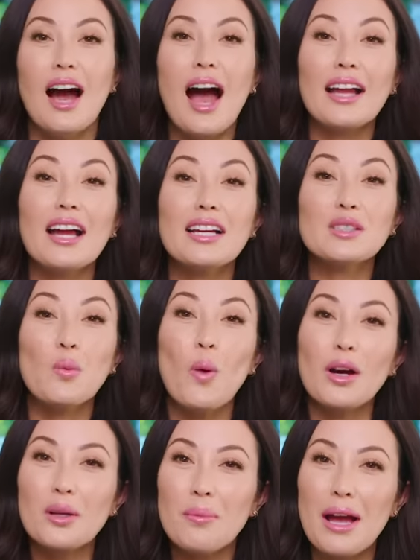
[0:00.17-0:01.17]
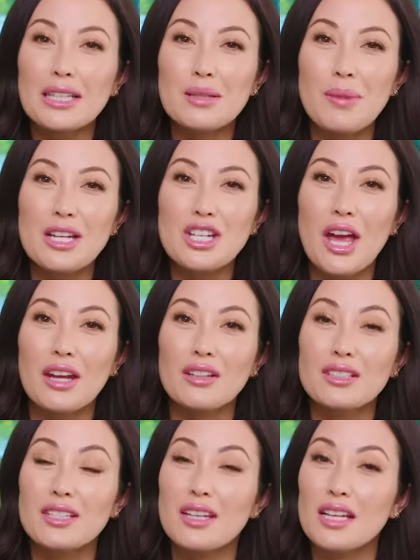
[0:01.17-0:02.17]
Hi guys, welcome back to my
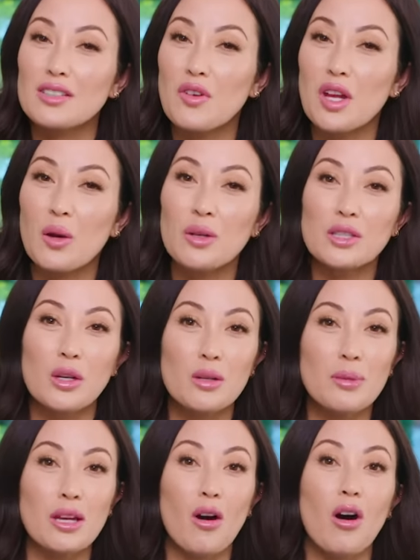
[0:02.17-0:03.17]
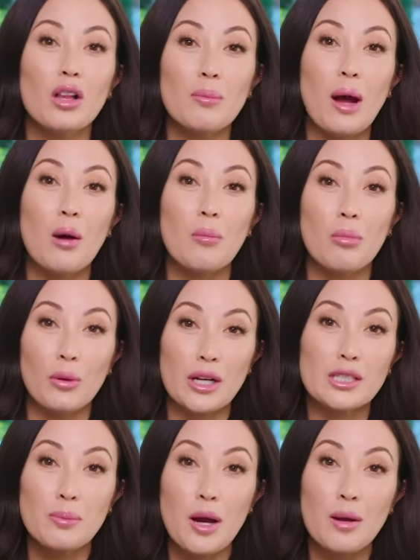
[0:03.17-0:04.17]
channel. Today's video is gonna be all about
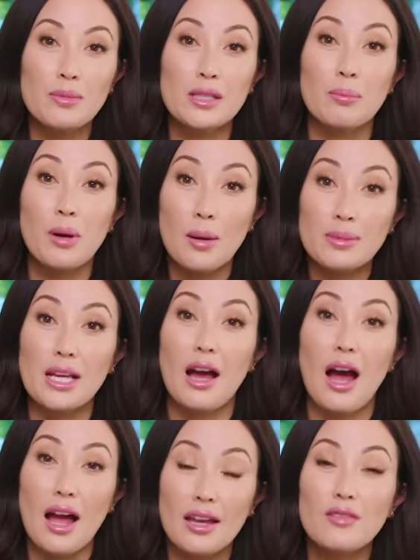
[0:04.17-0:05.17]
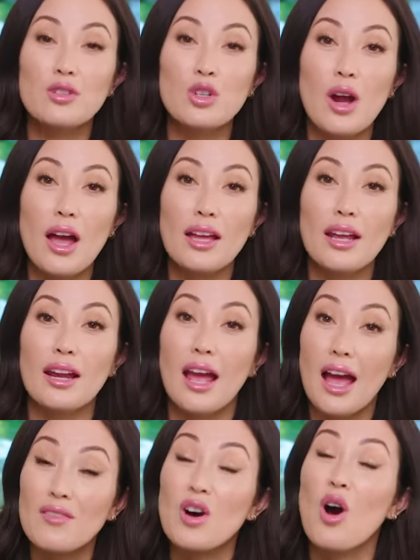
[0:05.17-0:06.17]
breast pumps, the pumps that I have tried, and
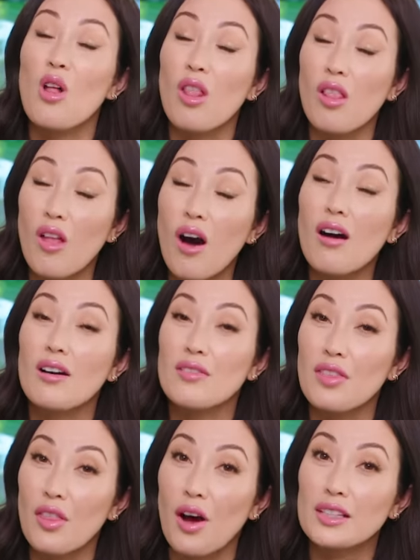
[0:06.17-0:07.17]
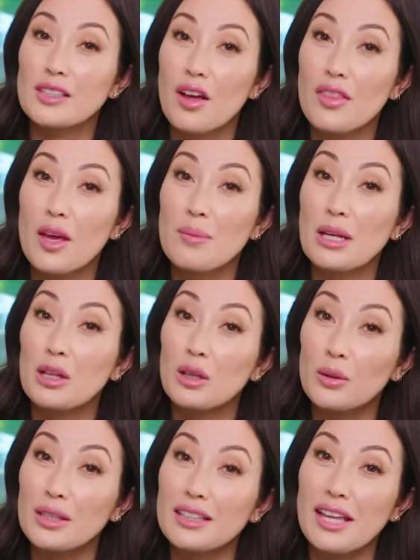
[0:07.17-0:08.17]
I have a lot of thoughts on them,
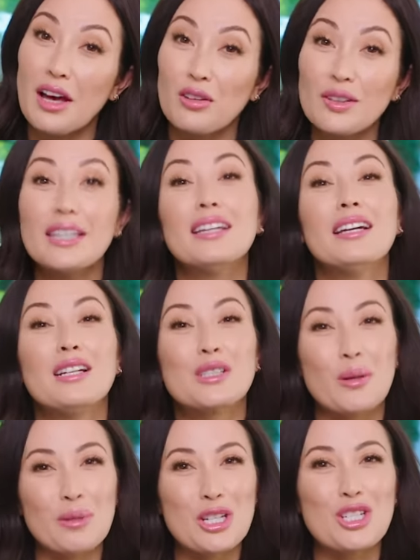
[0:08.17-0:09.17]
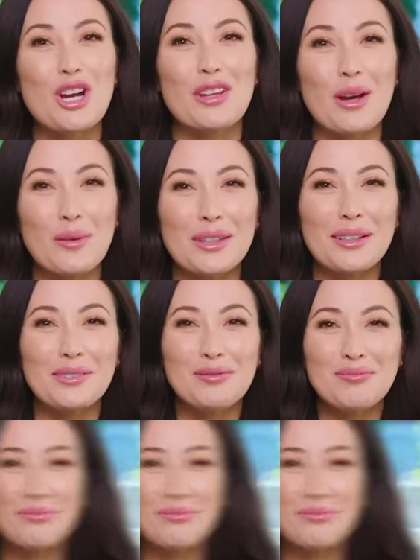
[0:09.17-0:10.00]
including the Elvie, so I'm gonna share that with you.